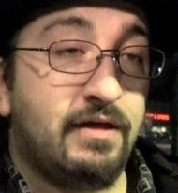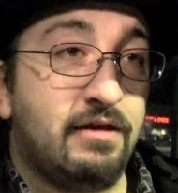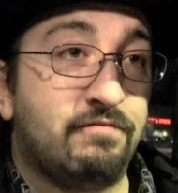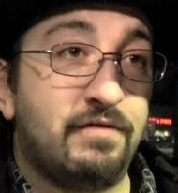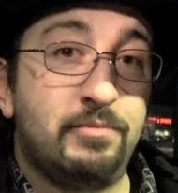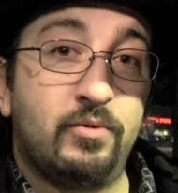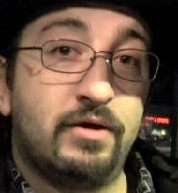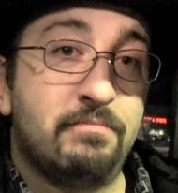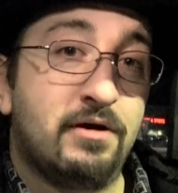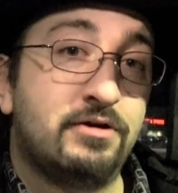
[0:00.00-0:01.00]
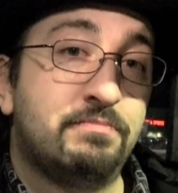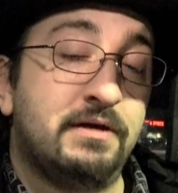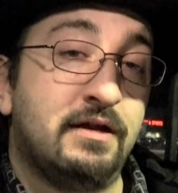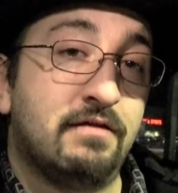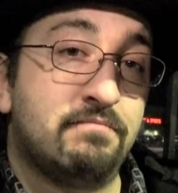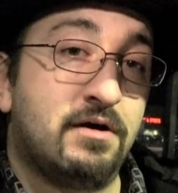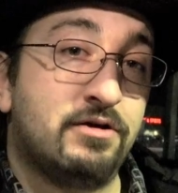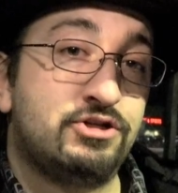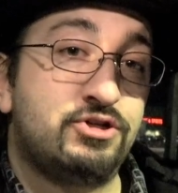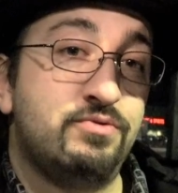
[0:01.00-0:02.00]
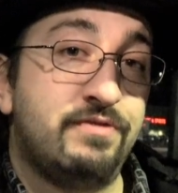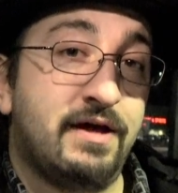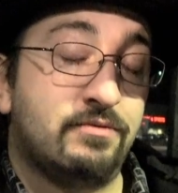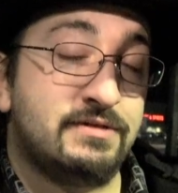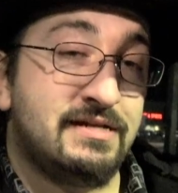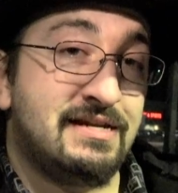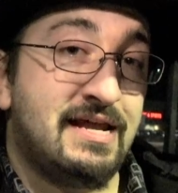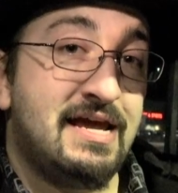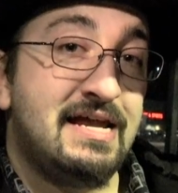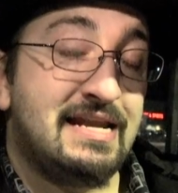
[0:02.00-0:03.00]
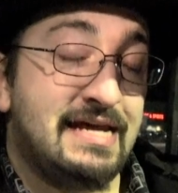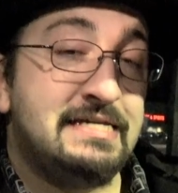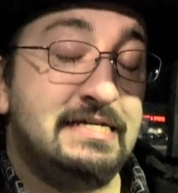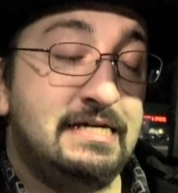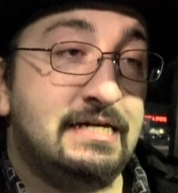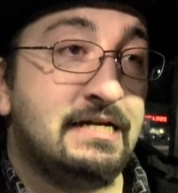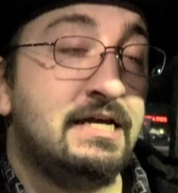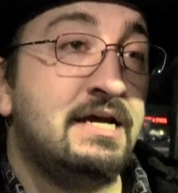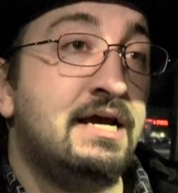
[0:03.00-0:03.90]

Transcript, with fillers: end of February, March, beginning of March 2019,